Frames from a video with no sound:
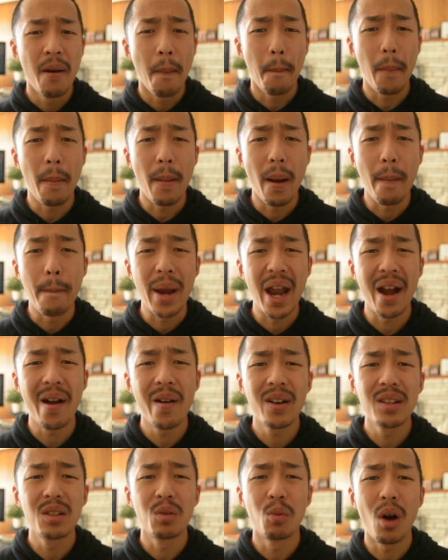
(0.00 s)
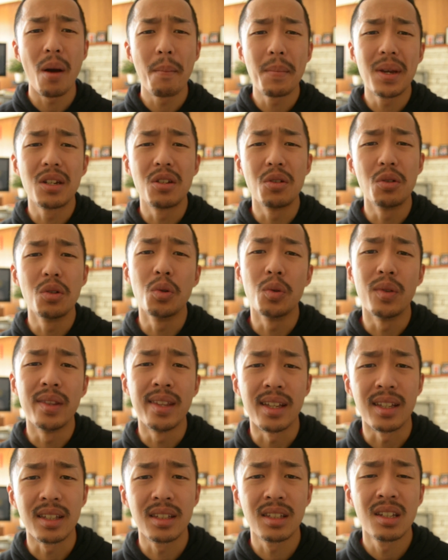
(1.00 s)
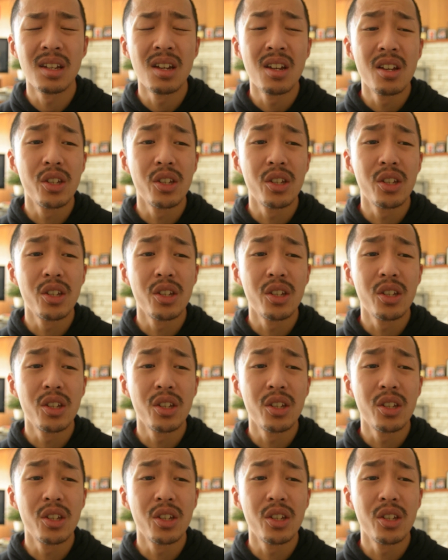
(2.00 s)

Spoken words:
but my parents want me to do this,